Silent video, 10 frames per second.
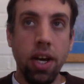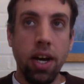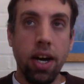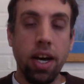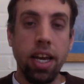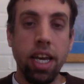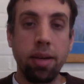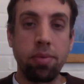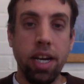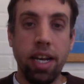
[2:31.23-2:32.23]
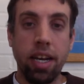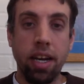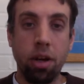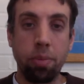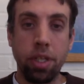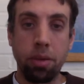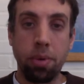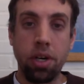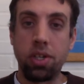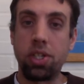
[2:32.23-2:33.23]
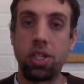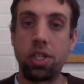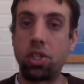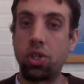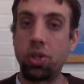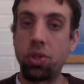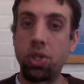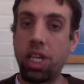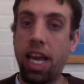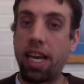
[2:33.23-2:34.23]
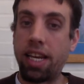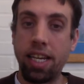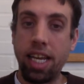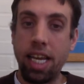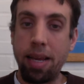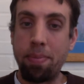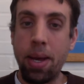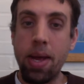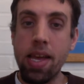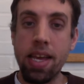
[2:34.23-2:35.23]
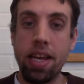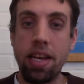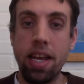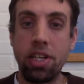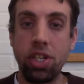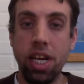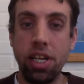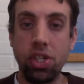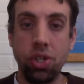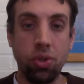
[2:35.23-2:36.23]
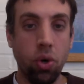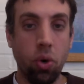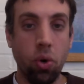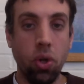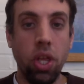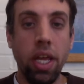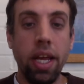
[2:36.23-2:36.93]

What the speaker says: aimed at helping the person choose, get, and keep an educational goal.